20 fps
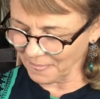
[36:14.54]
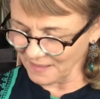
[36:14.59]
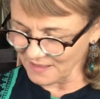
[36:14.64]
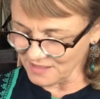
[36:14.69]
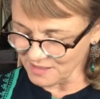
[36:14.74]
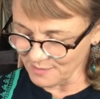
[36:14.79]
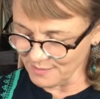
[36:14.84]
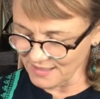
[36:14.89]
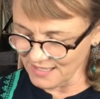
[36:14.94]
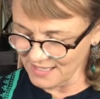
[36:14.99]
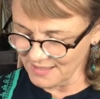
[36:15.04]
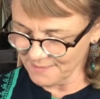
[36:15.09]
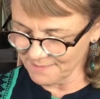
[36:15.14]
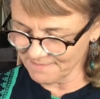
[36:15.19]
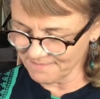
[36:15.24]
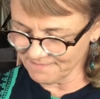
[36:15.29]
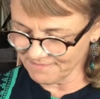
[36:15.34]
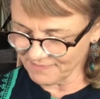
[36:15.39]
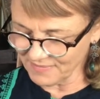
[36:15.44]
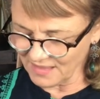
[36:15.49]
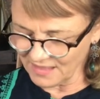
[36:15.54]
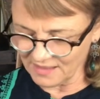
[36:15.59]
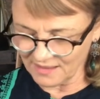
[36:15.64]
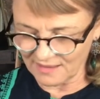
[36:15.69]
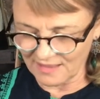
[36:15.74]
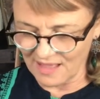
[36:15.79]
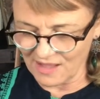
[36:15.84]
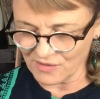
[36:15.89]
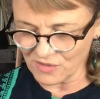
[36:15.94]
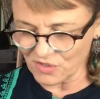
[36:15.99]
To me, the
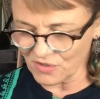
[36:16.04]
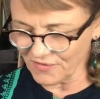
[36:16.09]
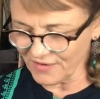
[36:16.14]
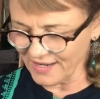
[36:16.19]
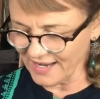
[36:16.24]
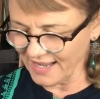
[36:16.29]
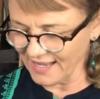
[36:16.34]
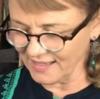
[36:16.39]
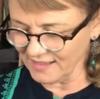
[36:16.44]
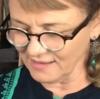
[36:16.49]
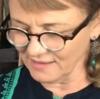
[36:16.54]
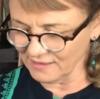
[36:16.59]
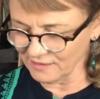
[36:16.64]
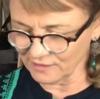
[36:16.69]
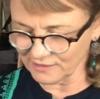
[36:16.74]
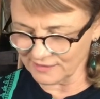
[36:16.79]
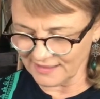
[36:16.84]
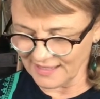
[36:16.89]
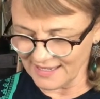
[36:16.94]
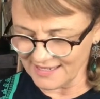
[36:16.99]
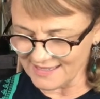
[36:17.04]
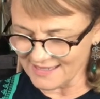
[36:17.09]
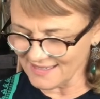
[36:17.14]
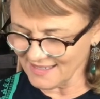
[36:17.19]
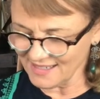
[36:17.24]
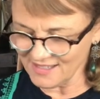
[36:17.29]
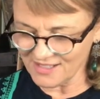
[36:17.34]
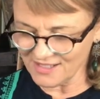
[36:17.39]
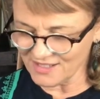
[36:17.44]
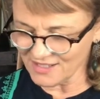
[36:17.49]
clouds overhead looked like
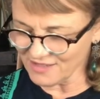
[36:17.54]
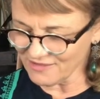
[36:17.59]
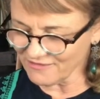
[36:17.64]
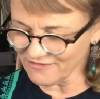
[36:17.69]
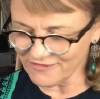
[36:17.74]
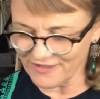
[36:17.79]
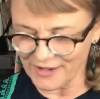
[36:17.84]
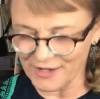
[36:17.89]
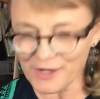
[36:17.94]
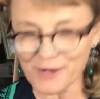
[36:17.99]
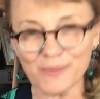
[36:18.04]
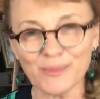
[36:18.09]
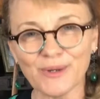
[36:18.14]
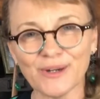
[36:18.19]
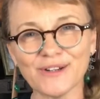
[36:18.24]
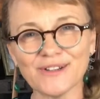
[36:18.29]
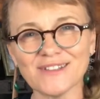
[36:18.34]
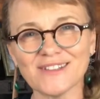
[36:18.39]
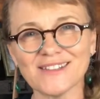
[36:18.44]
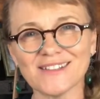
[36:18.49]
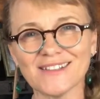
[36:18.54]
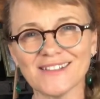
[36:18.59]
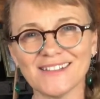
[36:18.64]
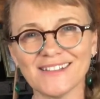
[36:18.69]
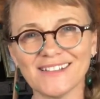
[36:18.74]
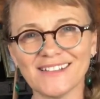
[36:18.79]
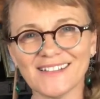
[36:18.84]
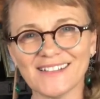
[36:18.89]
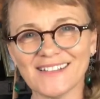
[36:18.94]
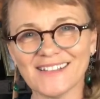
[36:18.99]
dozens of firebirds
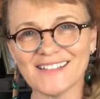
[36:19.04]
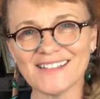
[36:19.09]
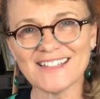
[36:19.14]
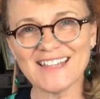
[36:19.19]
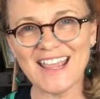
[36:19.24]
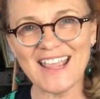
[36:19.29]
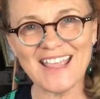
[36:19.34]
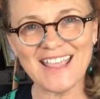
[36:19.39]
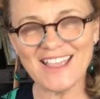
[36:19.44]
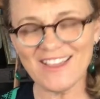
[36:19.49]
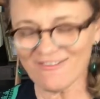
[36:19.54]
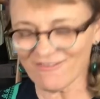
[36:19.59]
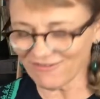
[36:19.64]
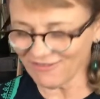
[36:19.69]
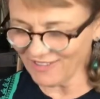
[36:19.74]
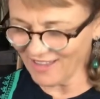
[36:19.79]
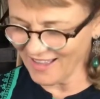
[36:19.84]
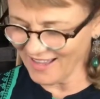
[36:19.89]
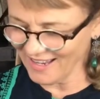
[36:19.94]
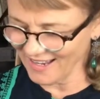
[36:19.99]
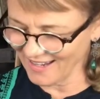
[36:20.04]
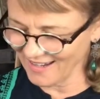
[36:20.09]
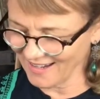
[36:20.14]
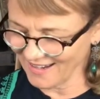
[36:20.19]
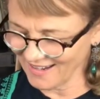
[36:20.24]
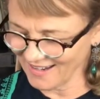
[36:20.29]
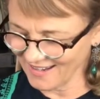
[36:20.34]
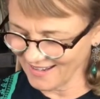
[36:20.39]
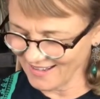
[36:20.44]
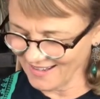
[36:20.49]
taking flight,
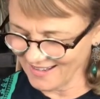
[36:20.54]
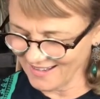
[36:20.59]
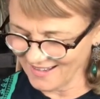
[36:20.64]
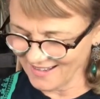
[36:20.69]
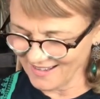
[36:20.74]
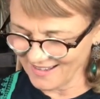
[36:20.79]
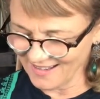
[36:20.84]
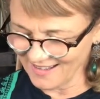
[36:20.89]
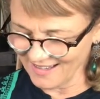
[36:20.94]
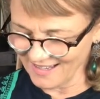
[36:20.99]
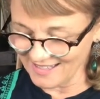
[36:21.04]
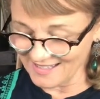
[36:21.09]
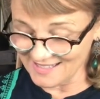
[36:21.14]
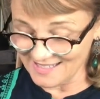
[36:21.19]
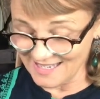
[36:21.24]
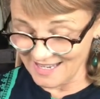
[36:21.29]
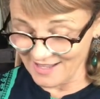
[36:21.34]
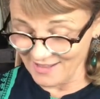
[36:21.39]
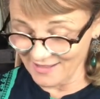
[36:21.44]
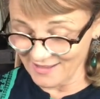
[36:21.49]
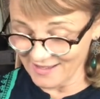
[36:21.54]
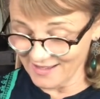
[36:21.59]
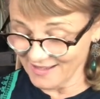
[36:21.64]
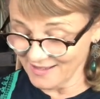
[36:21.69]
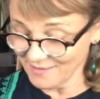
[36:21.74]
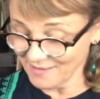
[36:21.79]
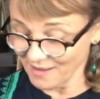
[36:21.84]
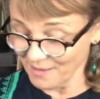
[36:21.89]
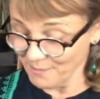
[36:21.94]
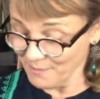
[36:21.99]
and
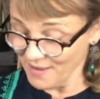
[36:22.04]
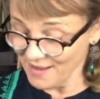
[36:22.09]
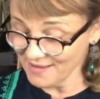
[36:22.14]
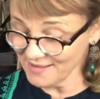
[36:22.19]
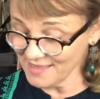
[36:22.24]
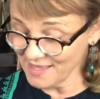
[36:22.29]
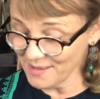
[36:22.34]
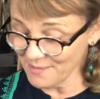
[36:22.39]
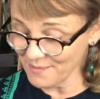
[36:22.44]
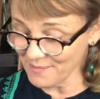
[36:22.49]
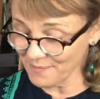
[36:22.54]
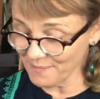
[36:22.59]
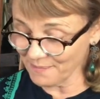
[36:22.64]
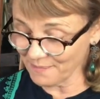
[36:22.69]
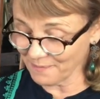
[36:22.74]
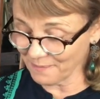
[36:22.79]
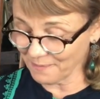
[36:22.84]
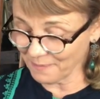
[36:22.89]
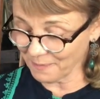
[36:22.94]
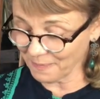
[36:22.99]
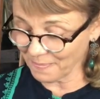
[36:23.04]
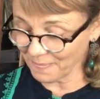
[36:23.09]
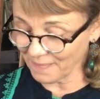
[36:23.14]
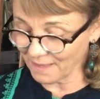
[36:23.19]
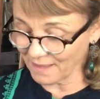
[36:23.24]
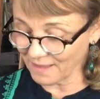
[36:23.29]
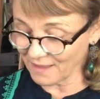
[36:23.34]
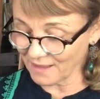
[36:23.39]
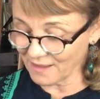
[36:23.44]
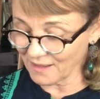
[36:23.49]
sailing among them
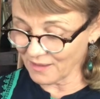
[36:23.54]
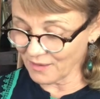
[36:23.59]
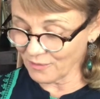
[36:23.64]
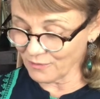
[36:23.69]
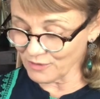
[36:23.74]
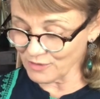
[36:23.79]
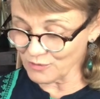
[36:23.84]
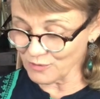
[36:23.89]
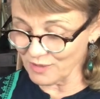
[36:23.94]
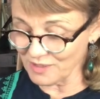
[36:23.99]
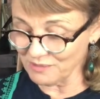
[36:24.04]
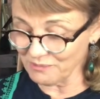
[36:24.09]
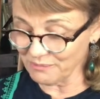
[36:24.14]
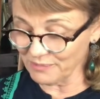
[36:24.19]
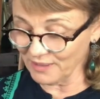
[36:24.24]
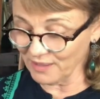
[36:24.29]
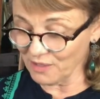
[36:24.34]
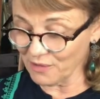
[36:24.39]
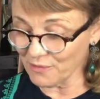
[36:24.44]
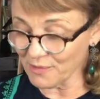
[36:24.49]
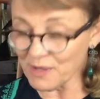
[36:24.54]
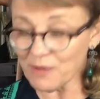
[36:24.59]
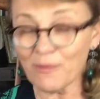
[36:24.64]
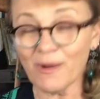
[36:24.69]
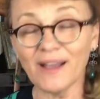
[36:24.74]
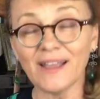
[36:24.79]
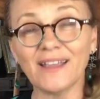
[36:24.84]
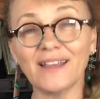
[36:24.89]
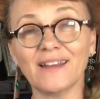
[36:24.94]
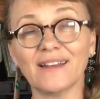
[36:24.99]
was one billowy
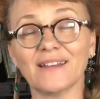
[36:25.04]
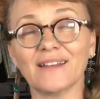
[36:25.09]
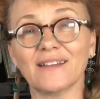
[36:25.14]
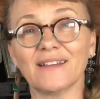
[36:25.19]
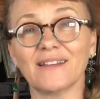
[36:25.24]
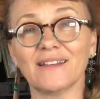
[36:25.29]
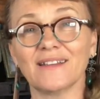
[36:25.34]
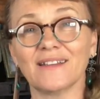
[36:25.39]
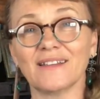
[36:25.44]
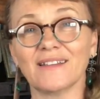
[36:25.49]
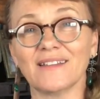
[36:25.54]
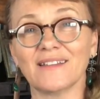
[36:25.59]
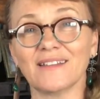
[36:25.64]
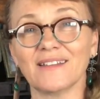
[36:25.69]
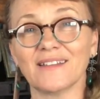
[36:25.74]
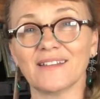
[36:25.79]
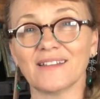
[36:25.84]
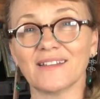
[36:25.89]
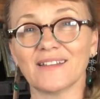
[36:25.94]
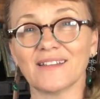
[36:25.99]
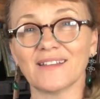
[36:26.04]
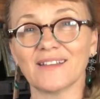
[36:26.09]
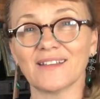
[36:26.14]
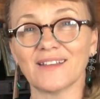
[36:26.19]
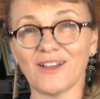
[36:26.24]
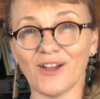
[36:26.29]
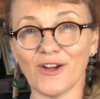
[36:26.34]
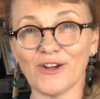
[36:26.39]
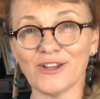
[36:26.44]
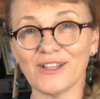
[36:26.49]
white
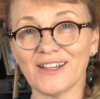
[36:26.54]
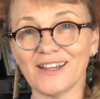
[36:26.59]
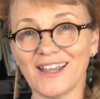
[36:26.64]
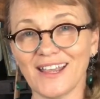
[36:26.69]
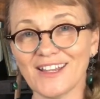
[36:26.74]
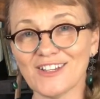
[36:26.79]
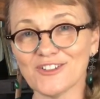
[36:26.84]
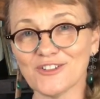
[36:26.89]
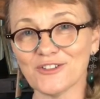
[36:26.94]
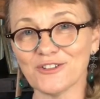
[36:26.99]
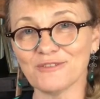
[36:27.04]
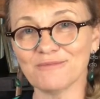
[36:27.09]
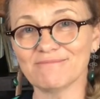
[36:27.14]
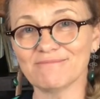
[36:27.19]
guardian angel.